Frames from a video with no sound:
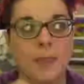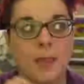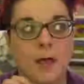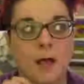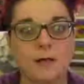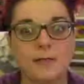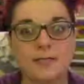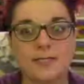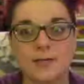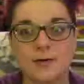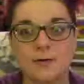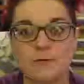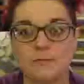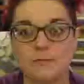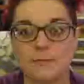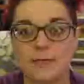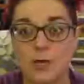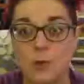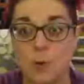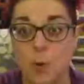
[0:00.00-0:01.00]
also
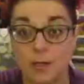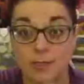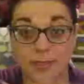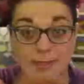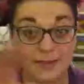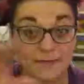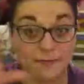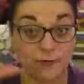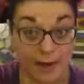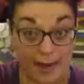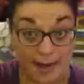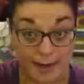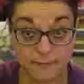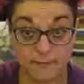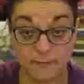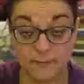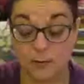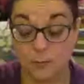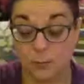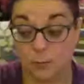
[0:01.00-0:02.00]
equality for
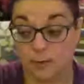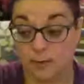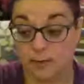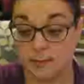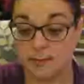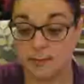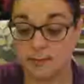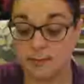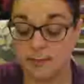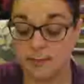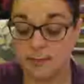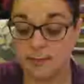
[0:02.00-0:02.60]
everyone.